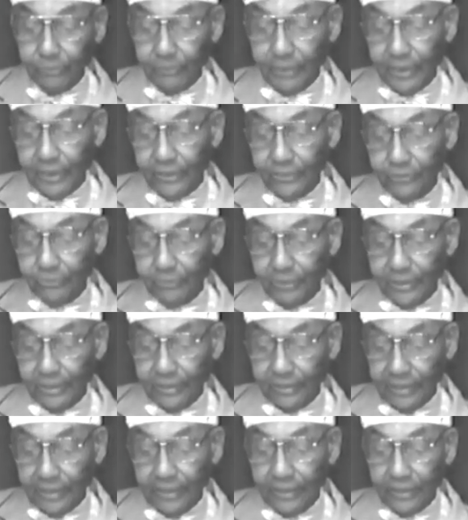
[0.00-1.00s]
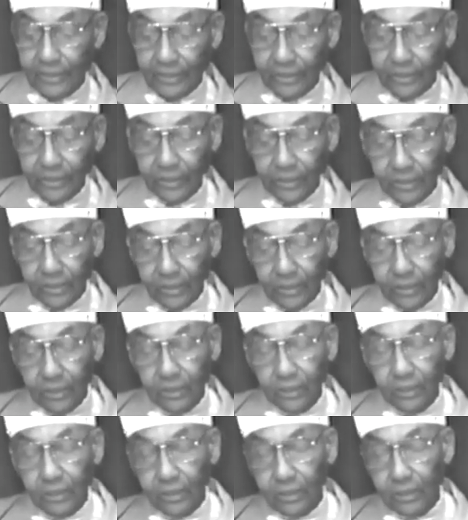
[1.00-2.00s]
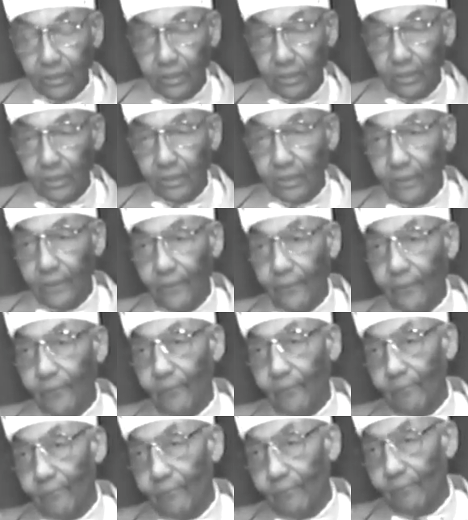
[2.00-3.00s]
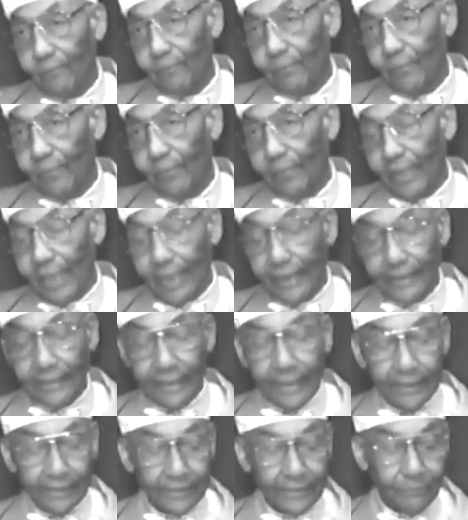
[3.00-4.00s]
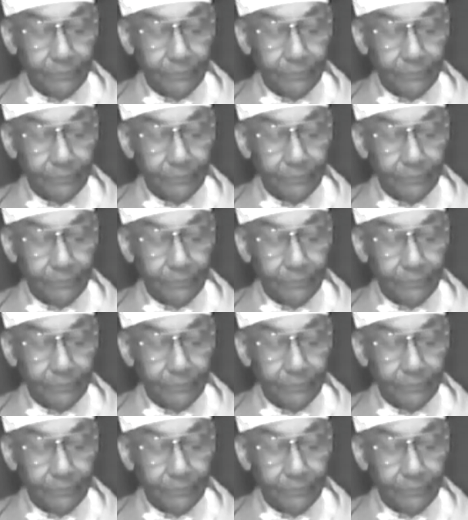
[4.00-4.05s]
Sunday. If the Lord spares me to get here.